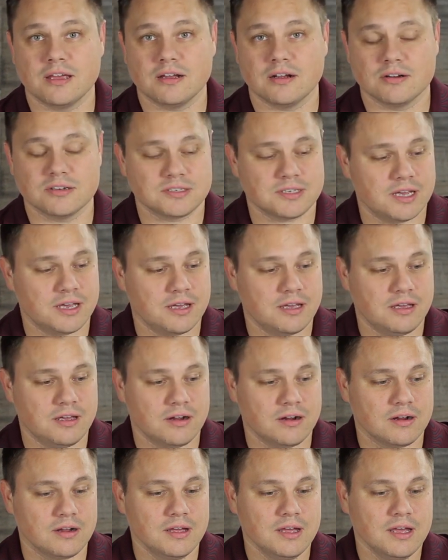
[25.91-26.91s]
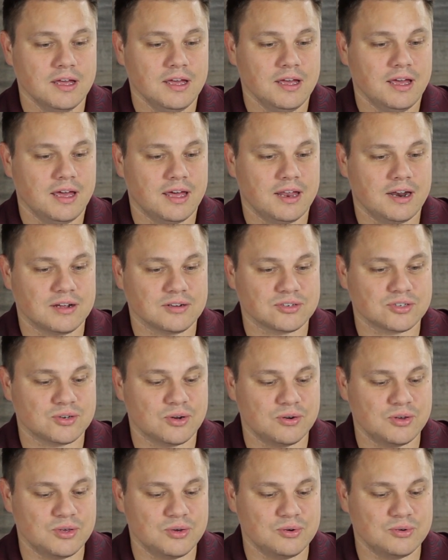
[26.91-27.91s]
are saying here and I'll
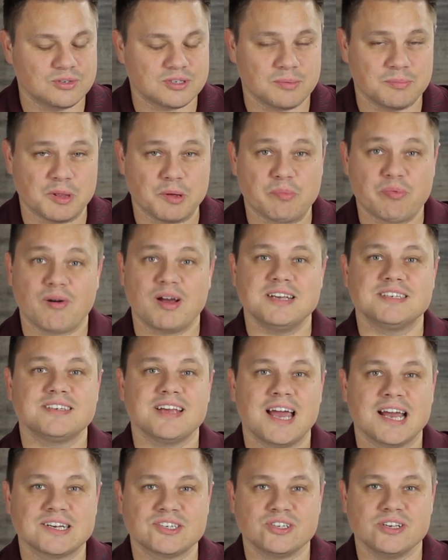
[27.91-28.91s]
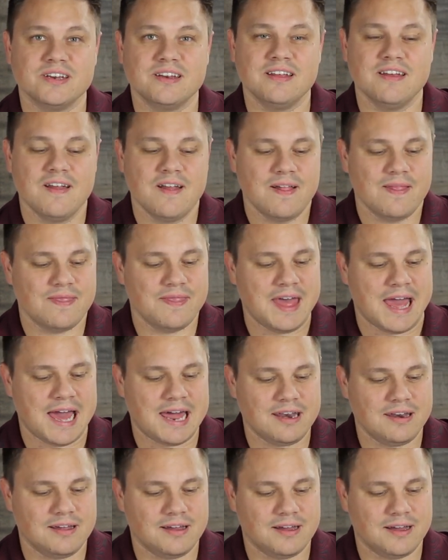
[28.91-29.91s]
show you some of the price action
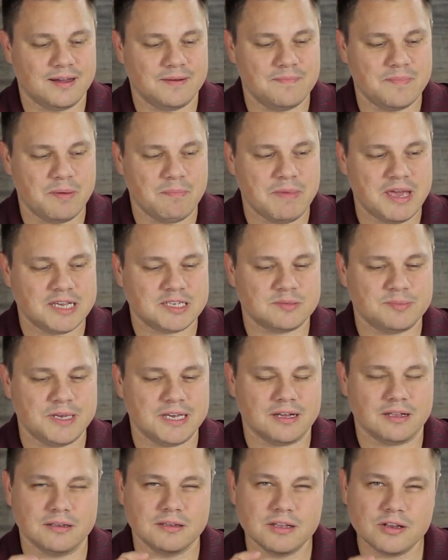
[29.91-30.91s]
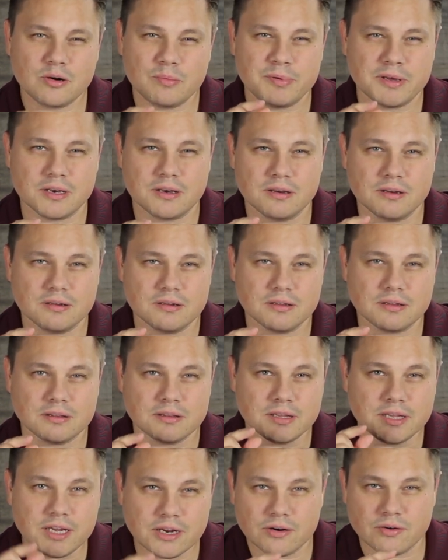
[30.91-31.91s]
that um, makes me a little bit
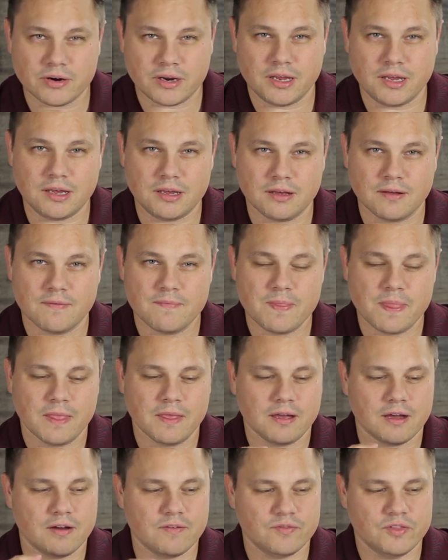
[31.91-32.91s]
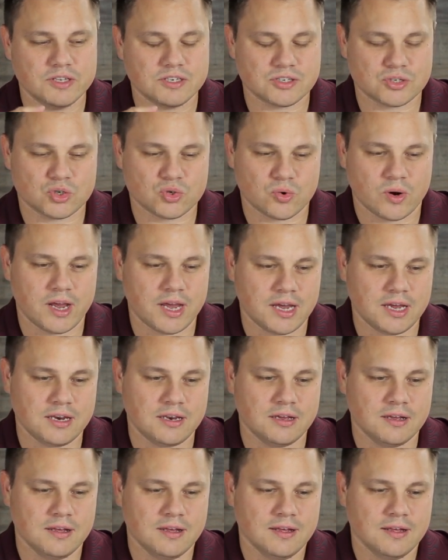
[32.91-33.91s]
leery of this
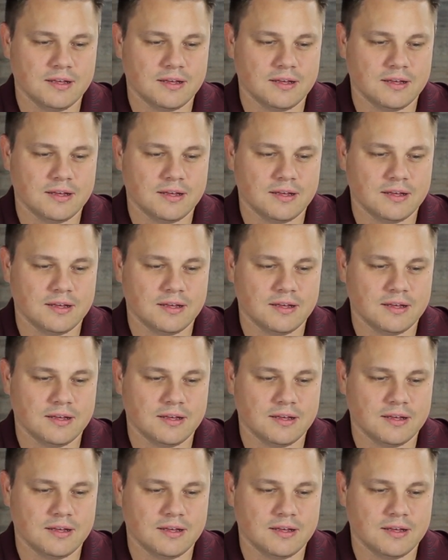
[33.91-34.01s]
trade.